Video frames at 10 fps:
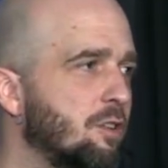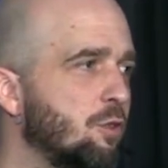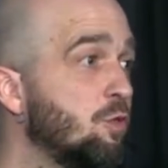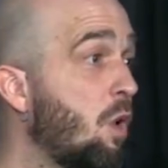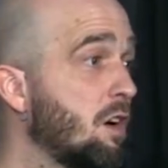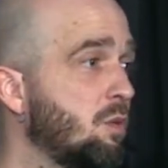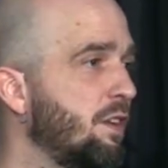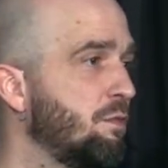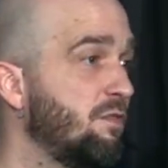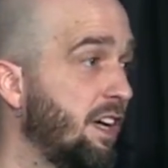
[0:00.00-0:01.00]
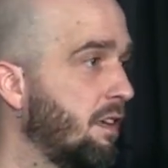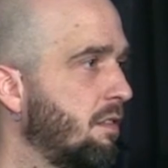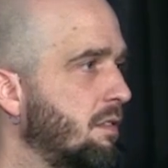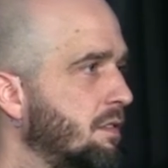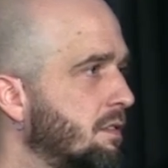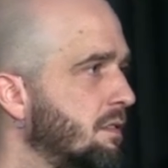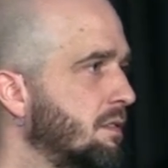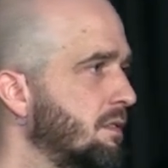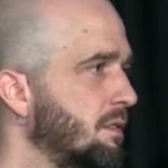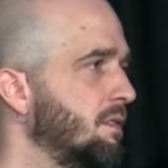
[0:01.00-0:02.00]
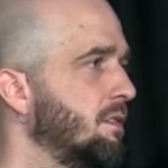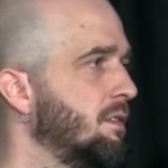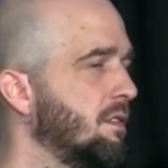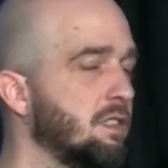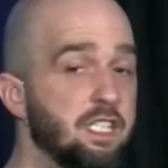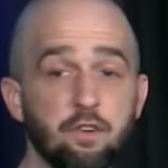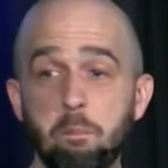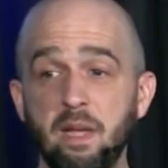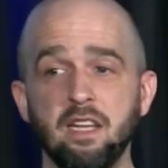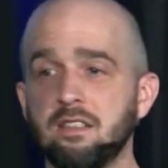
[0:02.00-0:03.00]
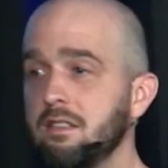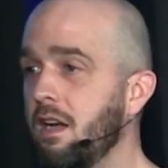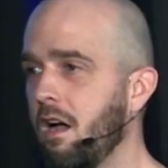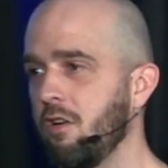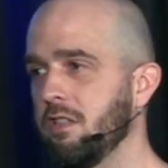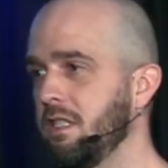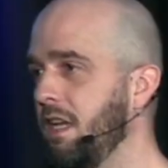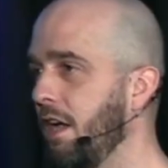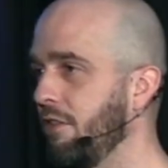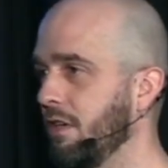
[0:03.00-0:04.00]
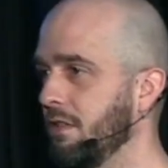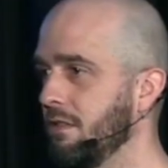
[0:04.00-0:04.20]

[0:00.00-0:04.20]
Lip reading: who's walked away from faith. They've abandoned God altogether